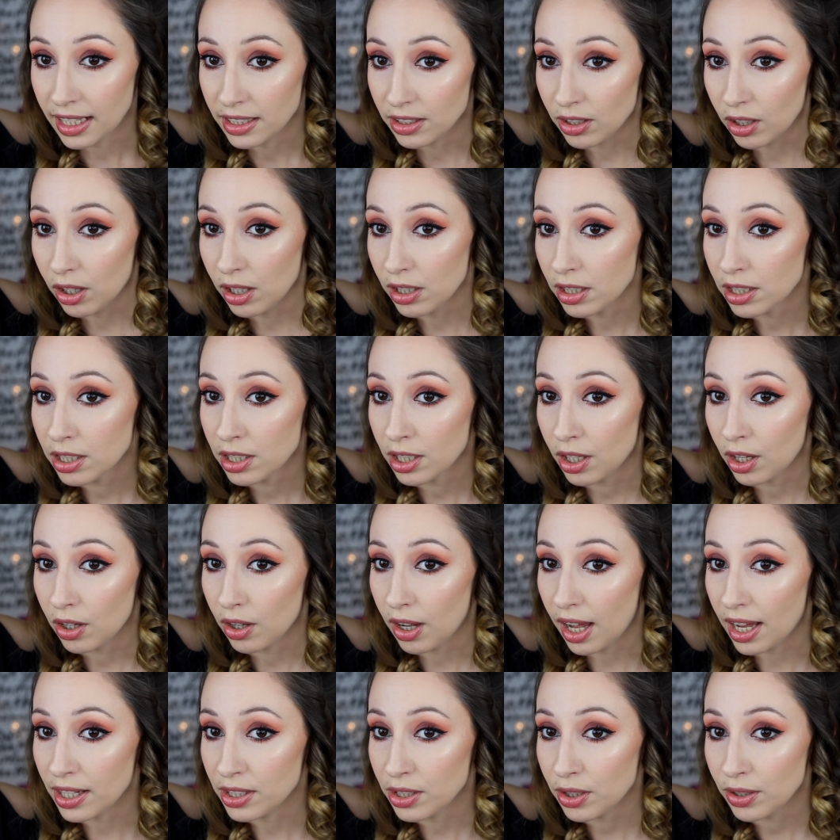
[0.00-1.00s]
And also,
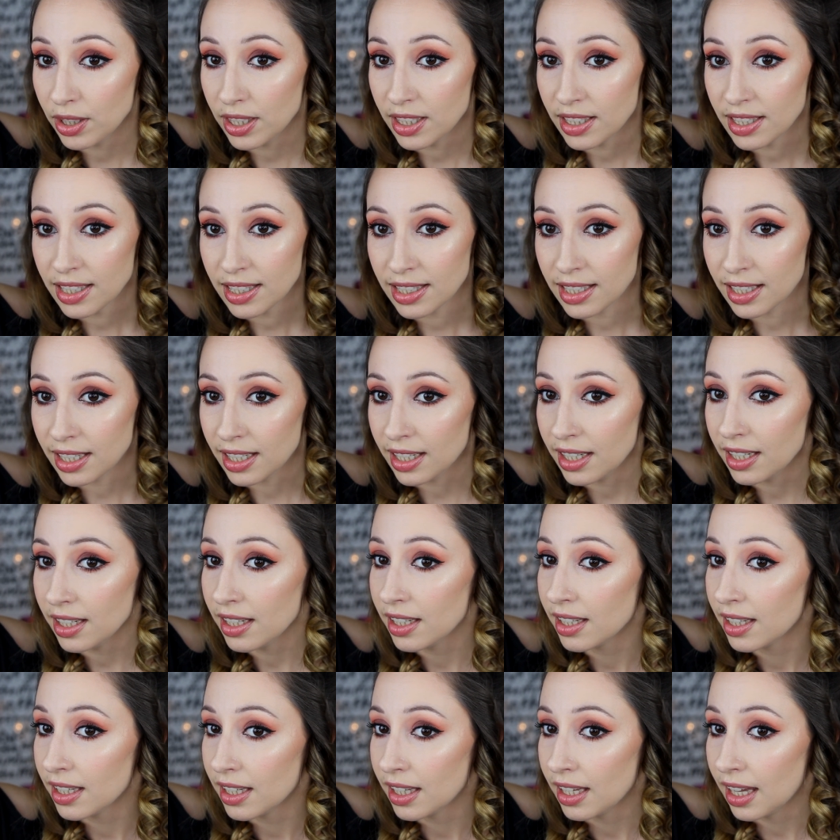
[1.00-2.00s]
as you can
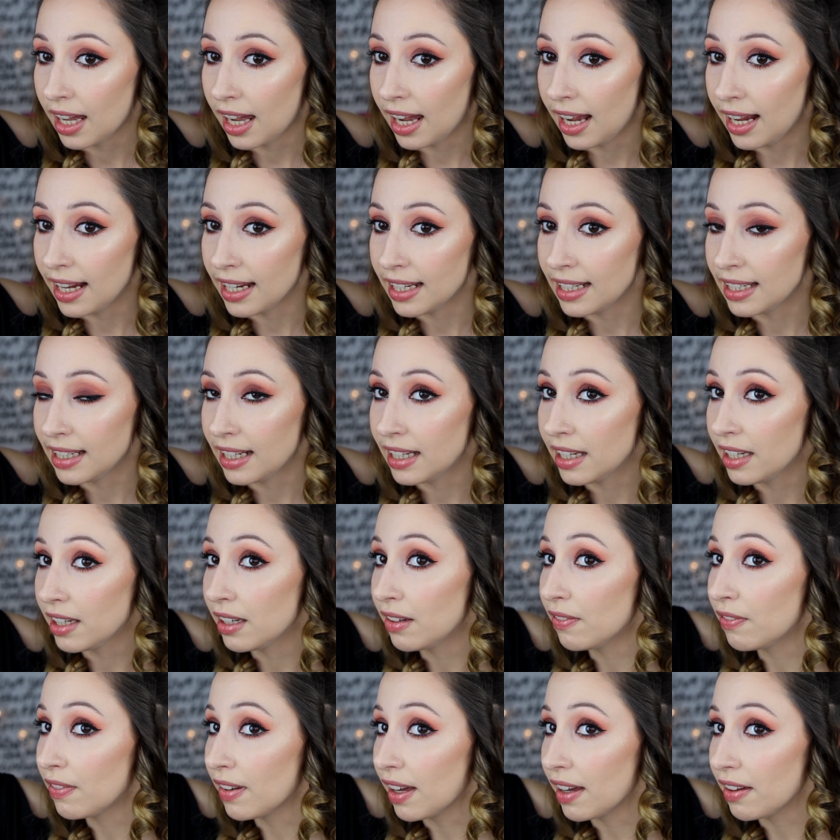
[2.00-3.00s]
see, I
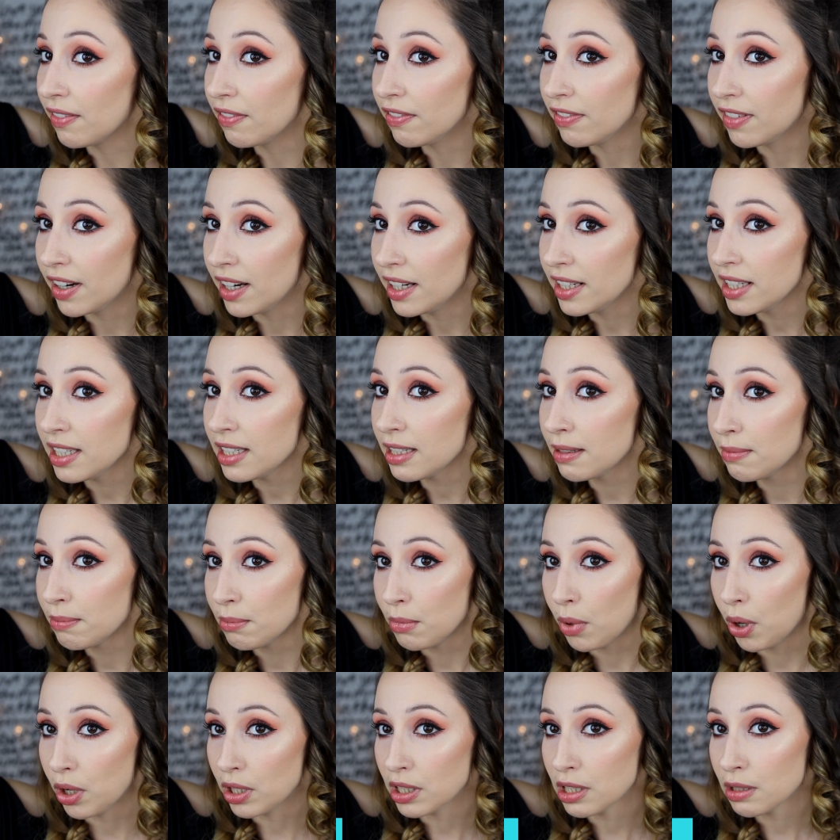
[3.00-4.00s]
leave a very
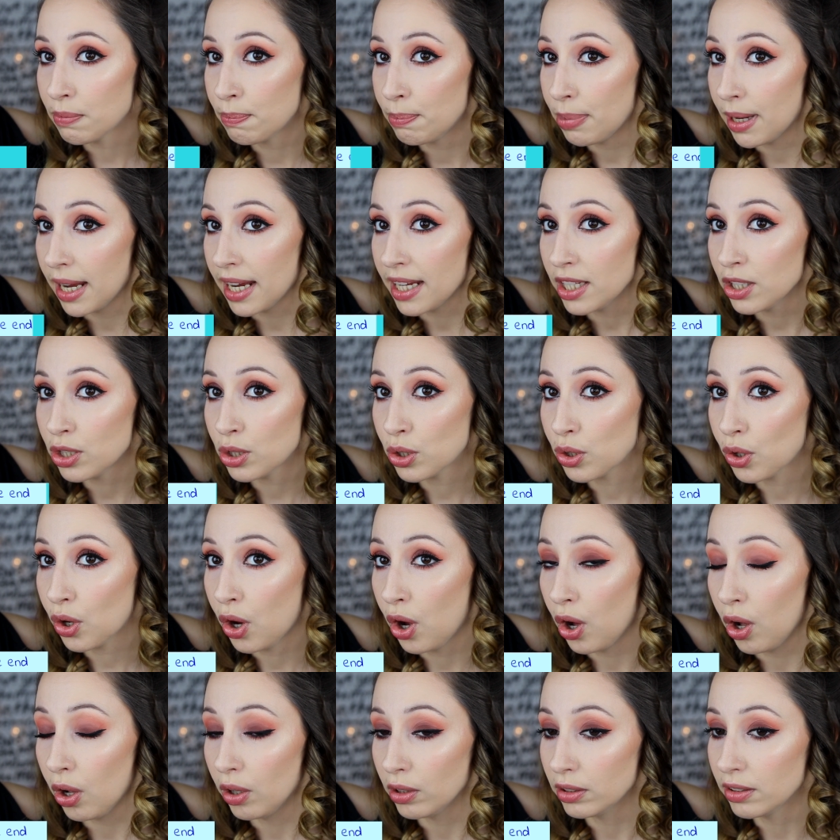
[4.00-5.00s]
small space to
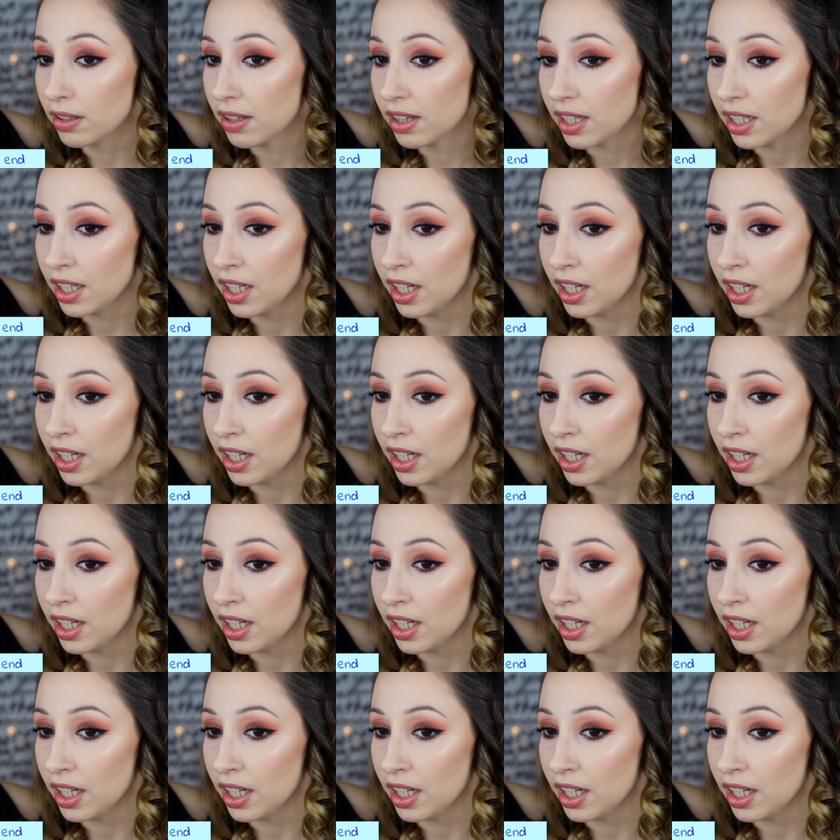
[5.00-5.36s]
hold the